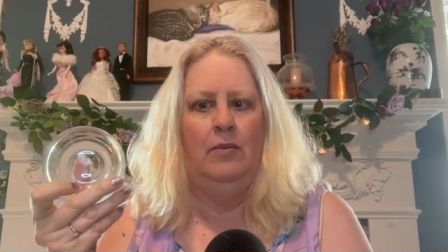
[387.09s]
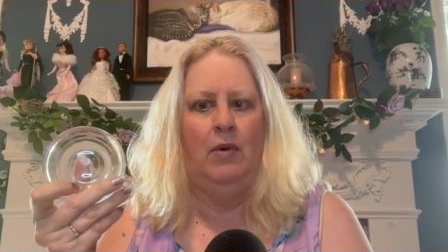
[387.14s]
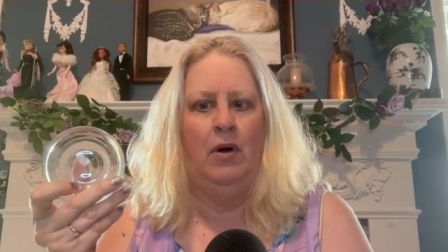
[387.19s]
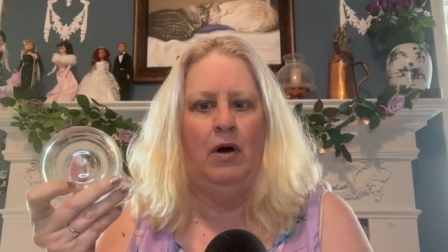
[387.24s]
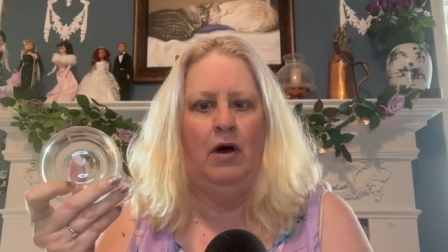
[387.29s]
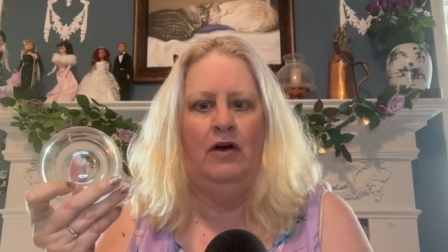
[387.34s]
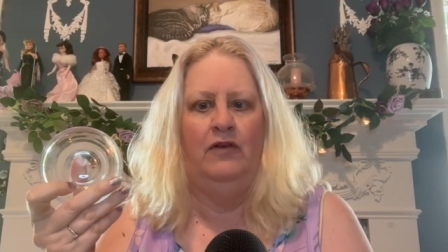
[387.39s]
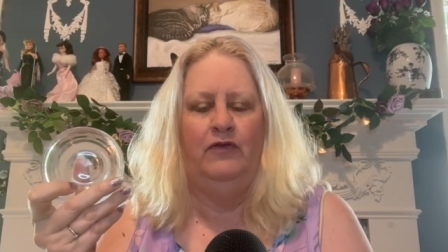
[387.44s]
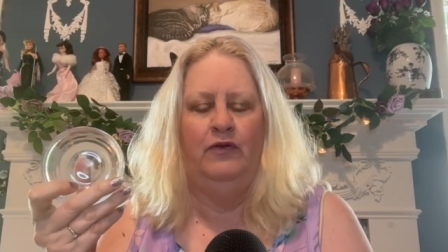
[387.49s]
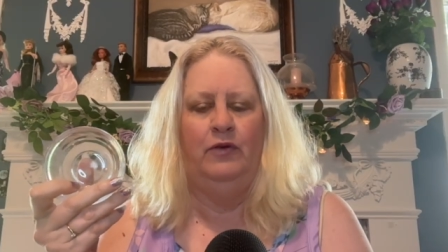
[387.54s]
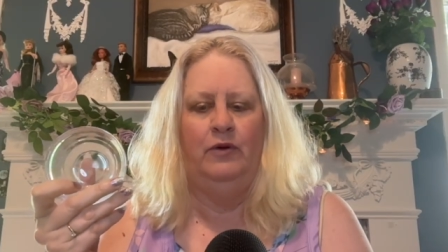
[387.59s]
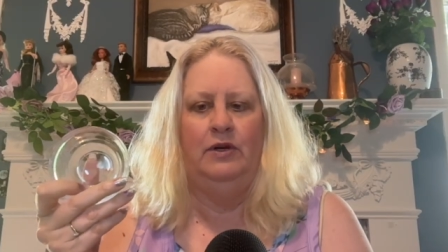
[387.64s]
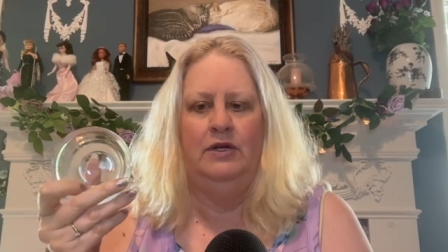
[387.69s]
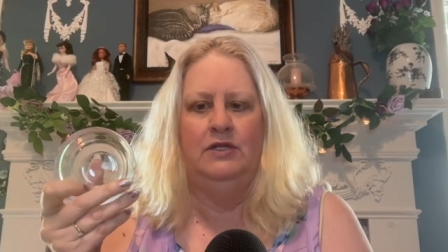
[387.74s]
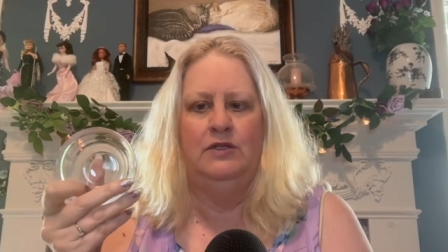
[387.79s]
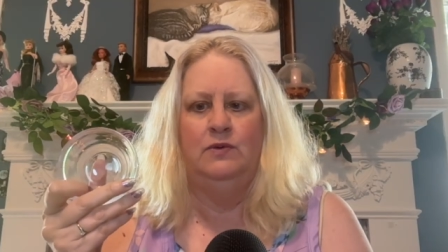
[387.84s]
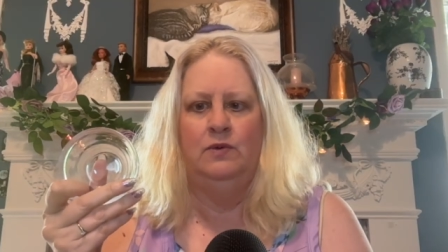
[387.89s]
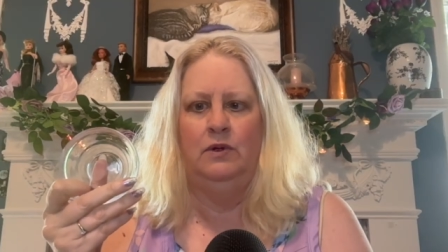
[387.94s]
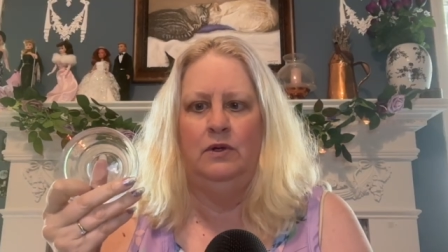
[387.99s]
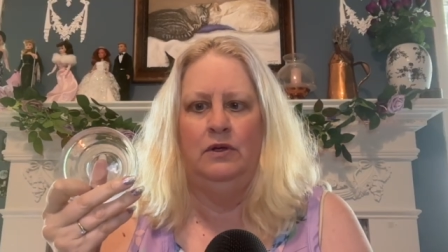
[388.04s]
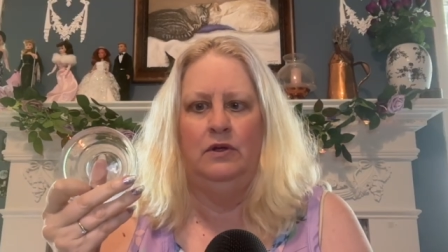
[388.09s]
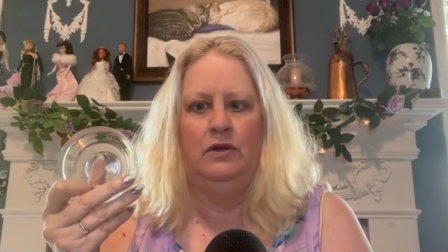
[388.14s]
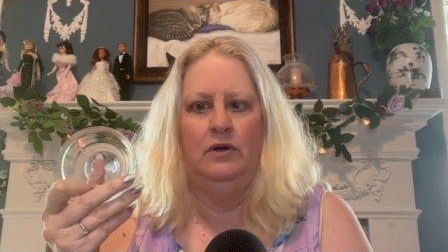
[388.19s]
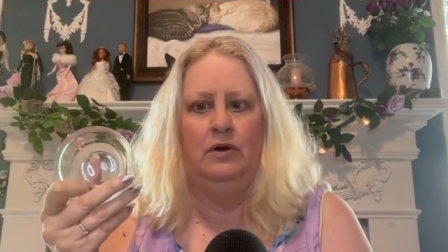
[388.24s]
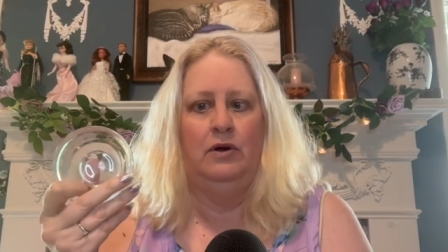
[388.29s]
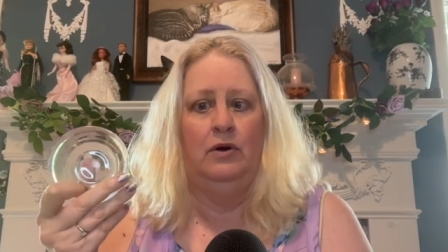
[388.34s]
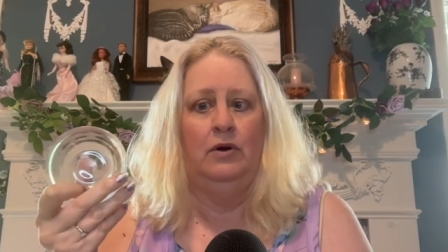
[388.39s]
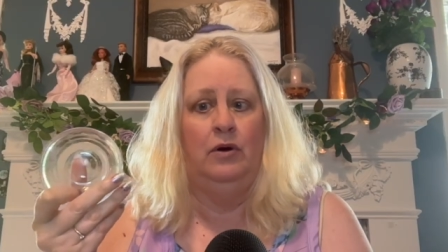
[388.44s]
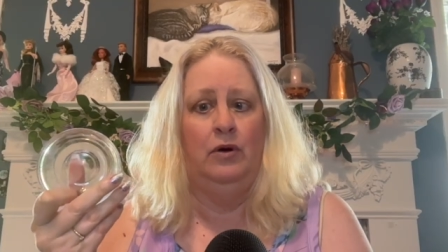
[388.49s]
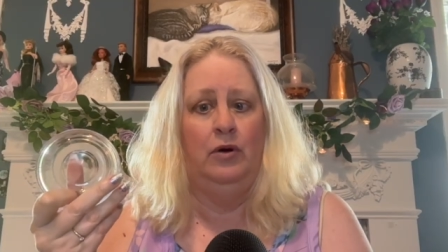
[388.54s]
offerings, whether
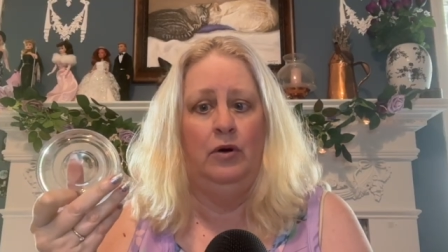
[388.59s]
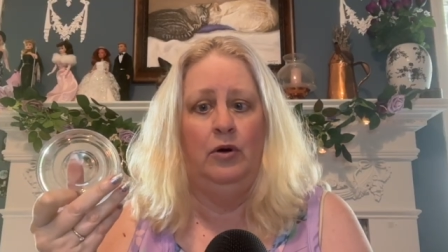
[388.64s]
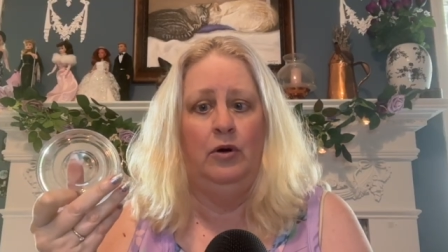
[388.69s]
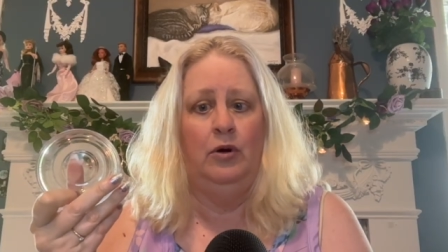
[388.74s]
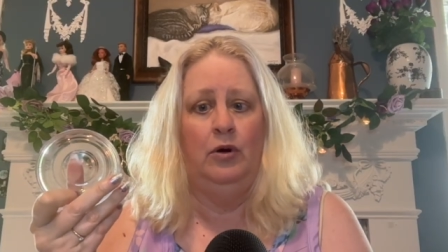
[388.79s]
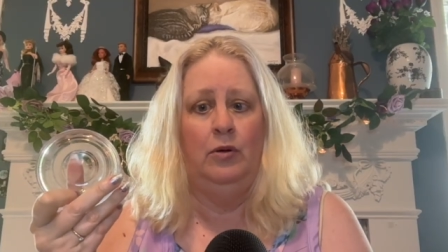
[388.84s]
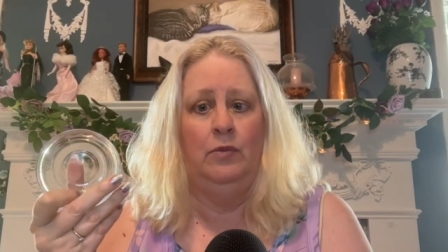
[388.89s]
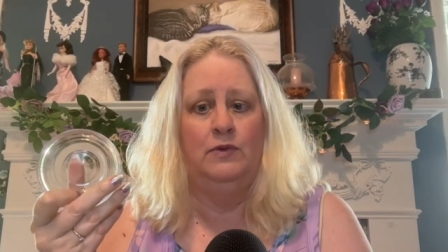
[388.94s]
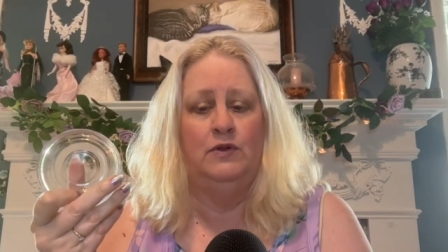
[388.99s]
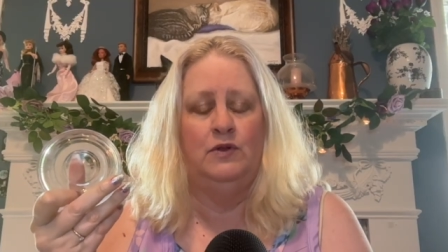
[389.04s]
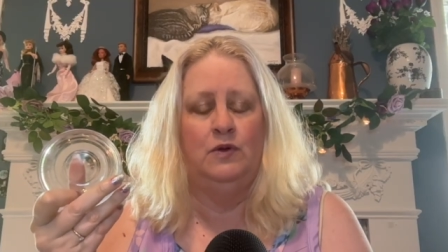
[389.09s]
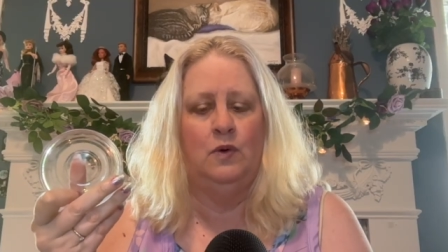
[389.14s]
they're herbs